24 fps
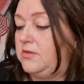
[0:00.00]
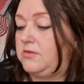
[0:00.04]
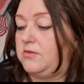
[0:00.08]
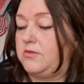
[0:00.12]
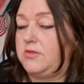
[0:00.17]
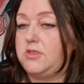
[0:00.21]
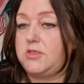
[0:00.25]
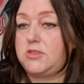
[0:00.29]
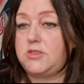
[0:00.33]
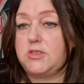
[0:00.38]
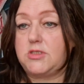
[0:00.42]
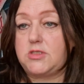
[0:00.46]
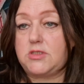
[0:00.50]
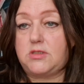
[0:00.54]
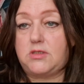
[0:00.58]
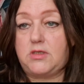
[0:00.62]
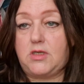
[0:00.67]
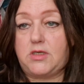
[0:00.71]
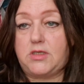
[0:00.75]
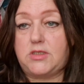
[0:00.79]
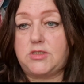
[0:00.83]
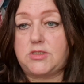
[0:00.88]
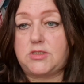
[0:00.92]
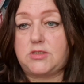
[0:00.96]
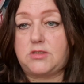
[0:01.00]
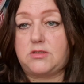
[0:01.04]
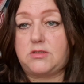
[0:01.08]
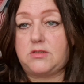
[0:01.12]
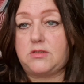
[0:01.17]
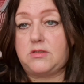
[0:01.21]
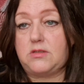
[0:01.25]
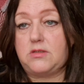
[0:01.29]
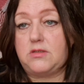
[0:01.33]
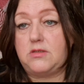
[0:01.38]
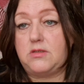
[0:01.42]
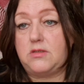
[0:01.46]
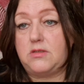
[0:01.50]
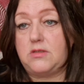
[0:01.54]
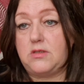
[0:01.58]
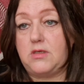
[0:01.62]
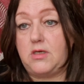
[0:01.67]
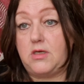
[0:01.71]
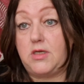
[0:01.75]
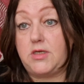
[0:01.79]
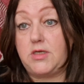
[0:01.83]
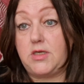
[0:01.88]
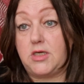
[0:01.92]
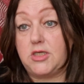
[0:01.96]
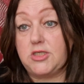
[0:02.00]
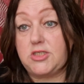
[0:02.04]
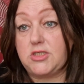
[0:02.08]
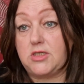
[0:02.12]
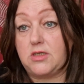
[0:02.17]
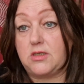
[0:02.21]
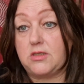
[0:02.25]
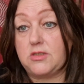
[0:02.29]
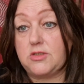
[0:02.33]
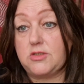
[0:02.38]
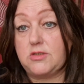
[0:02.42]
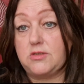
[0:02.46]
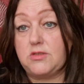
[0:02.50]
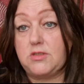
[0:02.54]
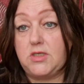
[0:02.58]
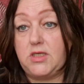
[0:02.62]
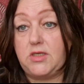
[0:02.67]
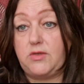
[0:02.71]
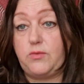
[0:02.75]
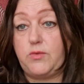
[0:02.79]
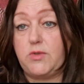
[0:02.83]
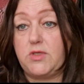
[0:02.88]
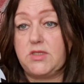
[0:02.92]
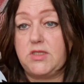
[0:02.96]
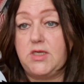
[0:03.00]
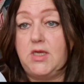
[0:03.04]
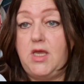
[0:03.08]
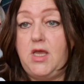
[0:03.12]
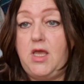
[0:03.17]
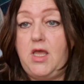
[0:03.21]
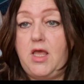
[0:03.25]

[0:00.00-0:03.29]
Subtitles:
So this is a nice yarn to knit with.